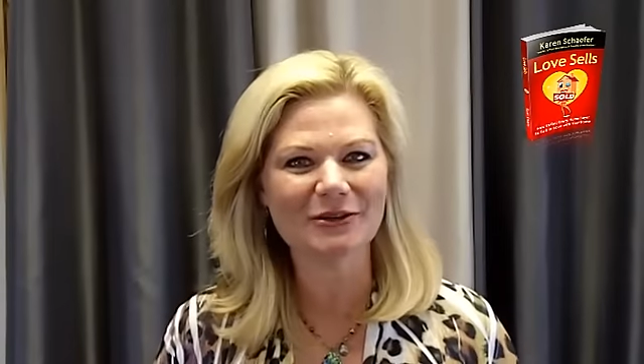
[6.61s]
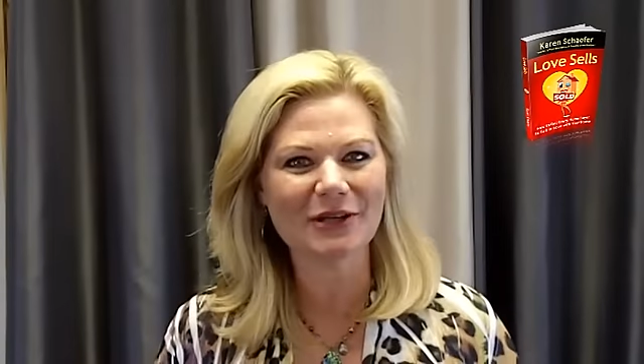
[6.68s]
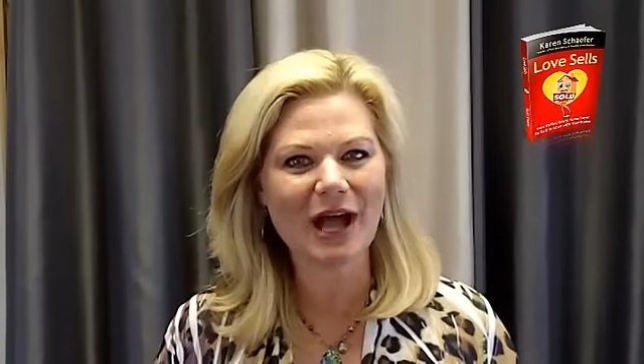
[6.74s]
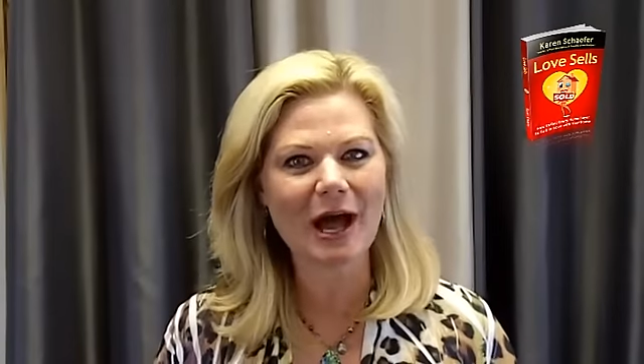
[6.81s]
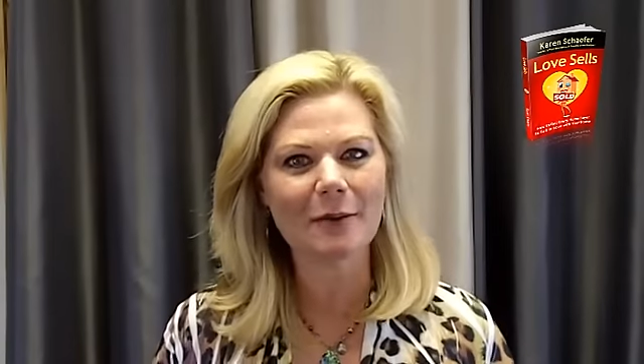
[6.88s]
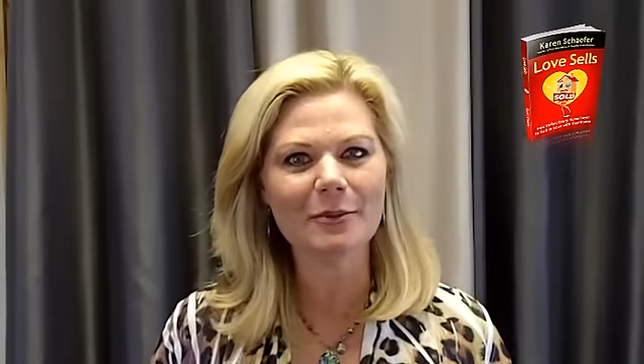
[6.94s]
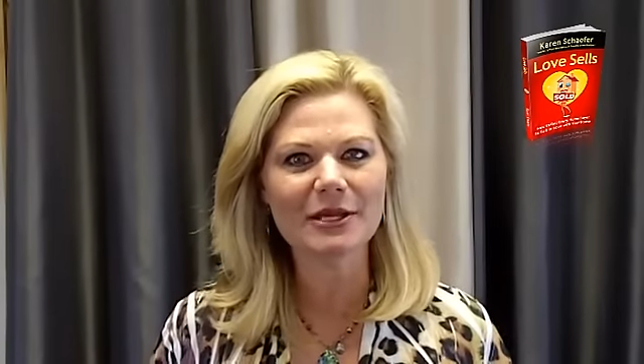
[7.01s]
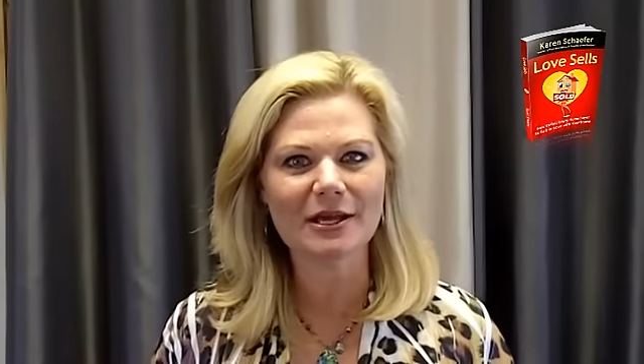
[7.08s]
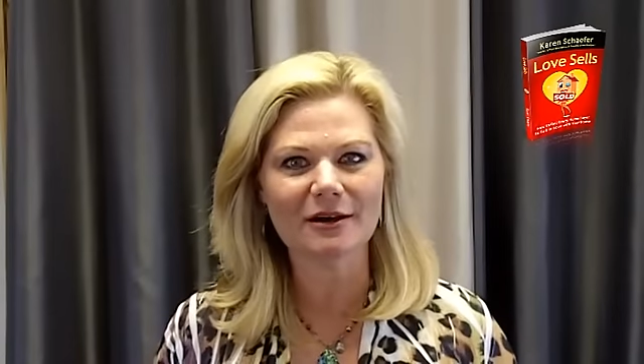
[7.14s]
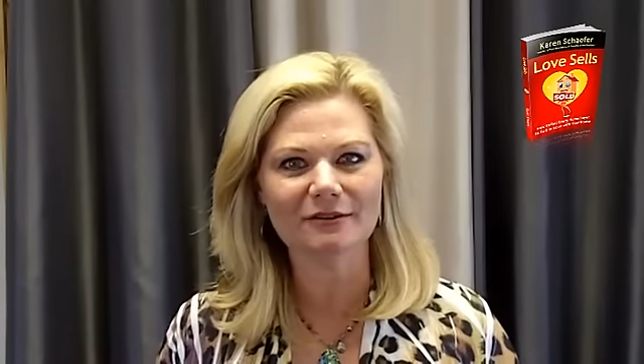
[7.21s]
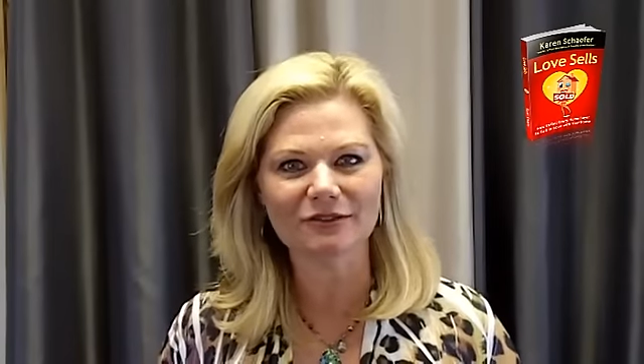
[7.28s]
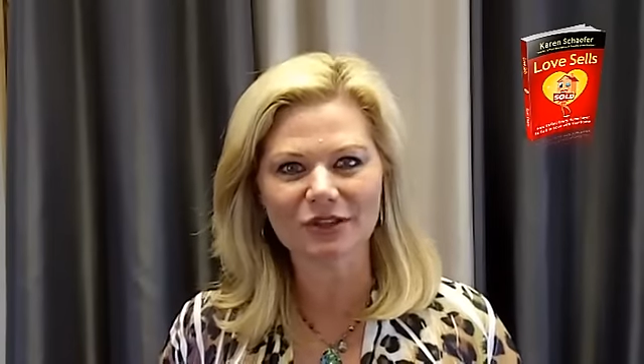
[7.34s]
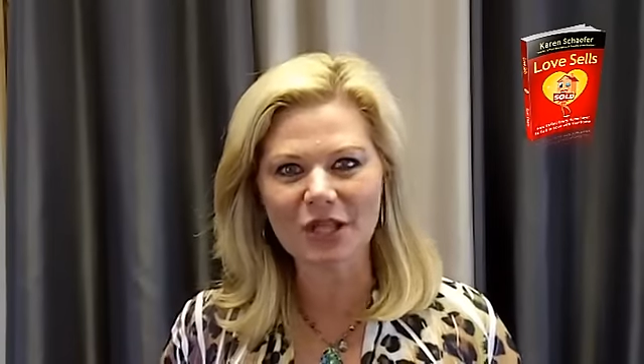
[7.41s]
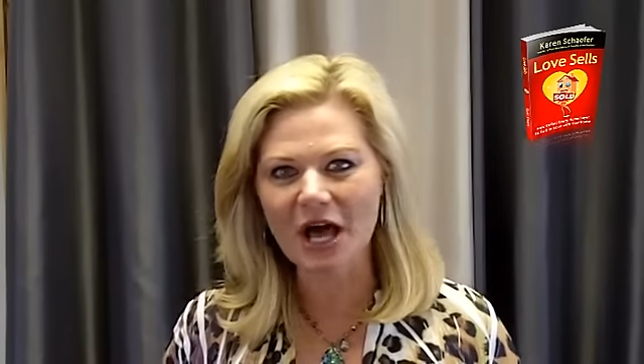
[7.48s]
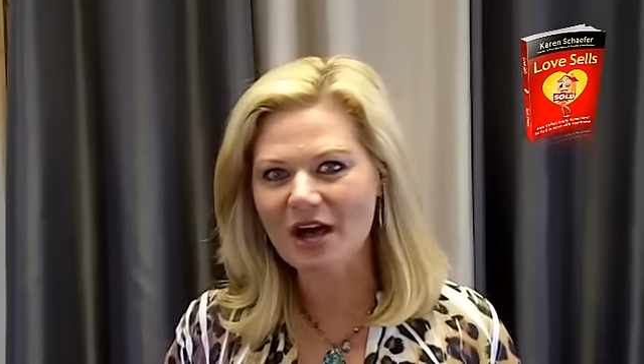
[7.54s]
own copy
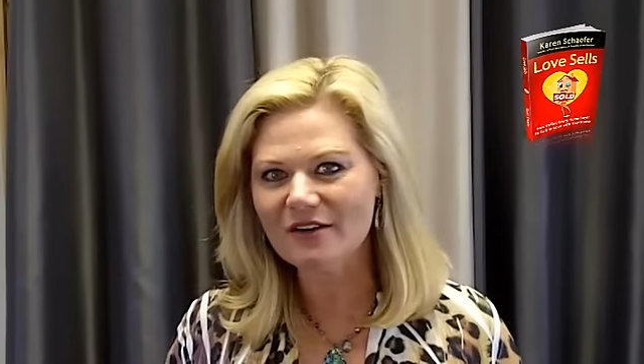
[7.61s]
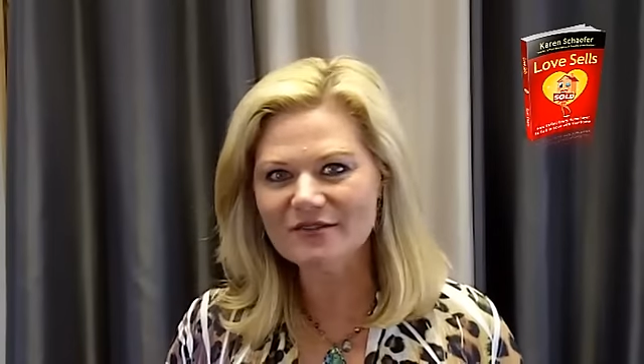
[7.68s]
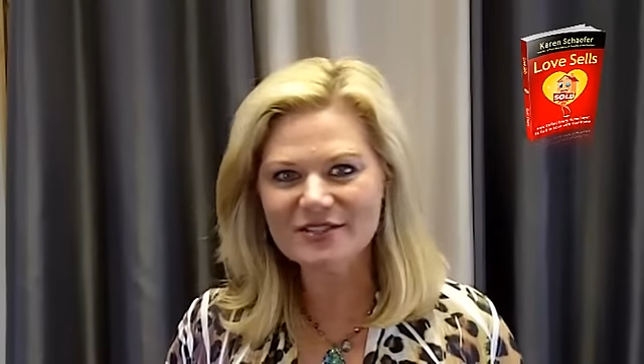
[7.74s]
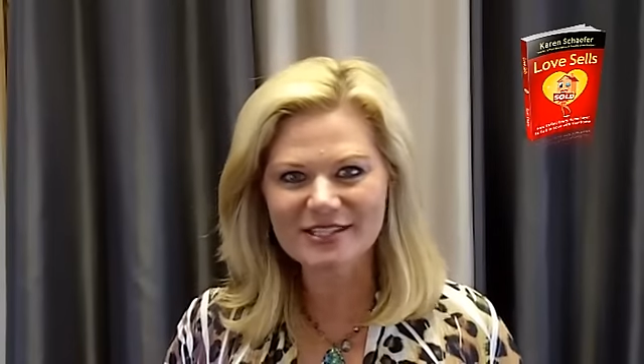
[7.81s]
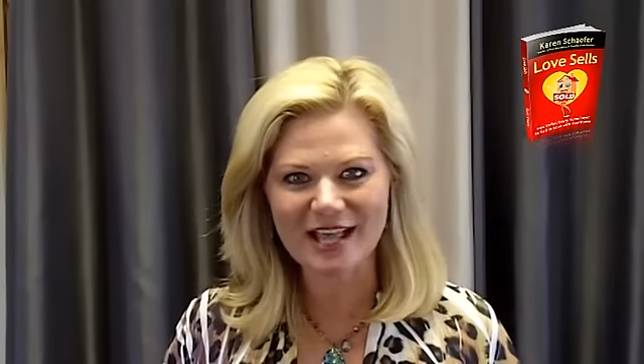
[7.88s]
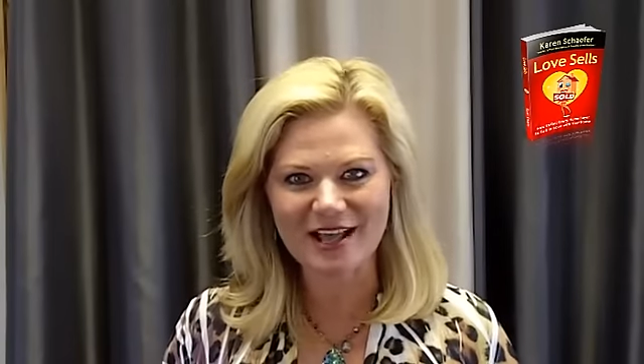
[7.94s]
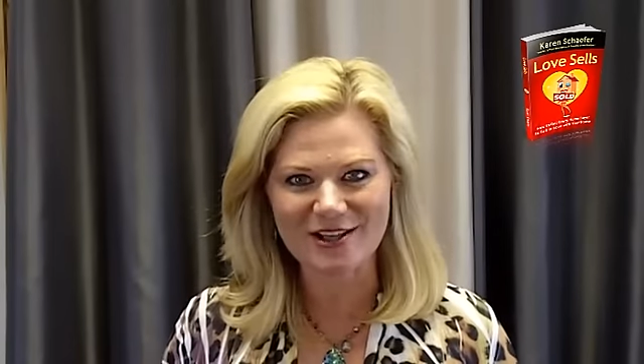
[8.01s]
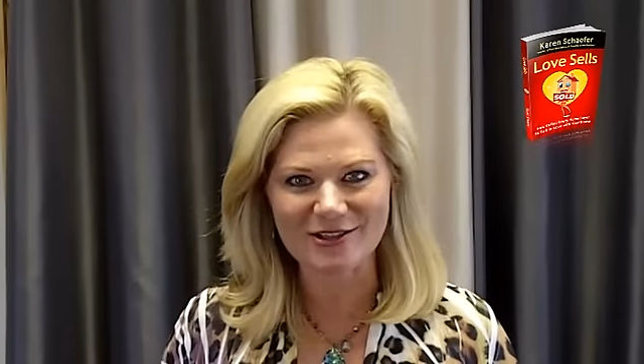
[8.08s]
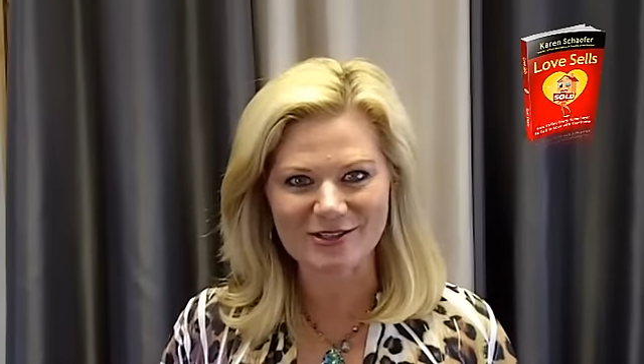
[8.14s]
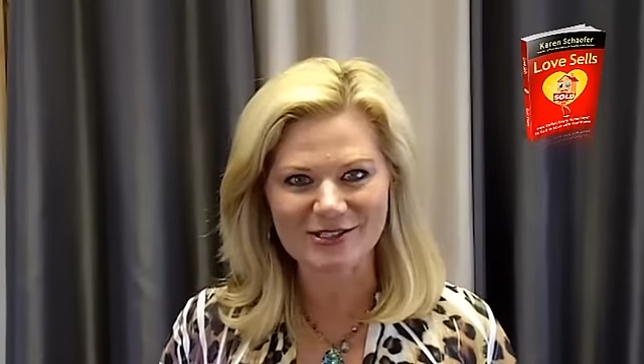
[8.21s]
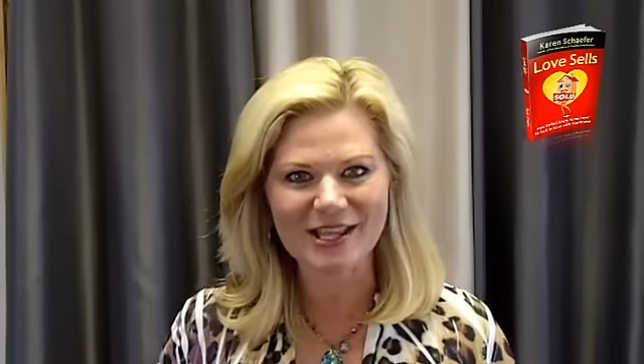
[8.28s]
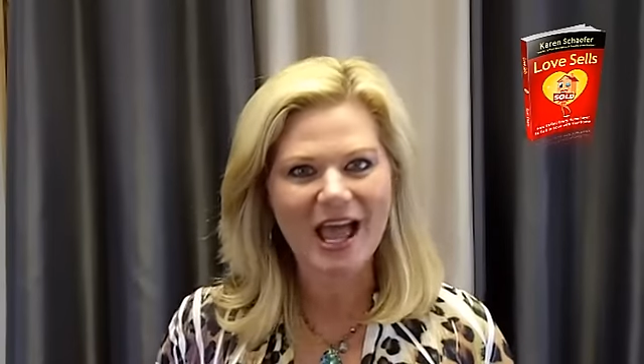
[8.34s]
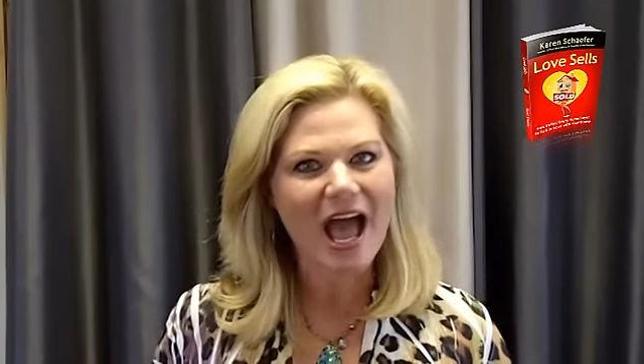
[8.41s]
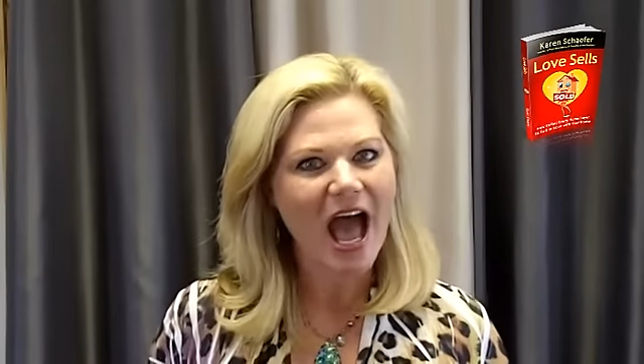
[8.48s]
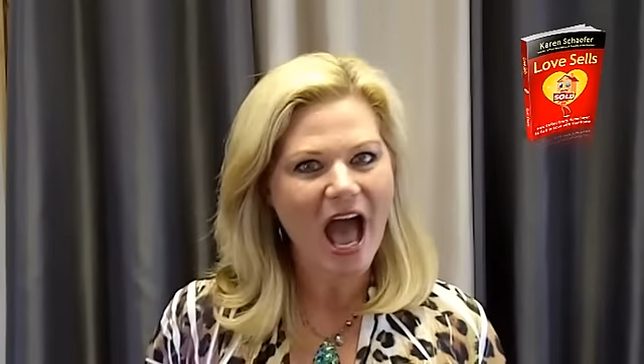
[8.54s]
of Love Sells,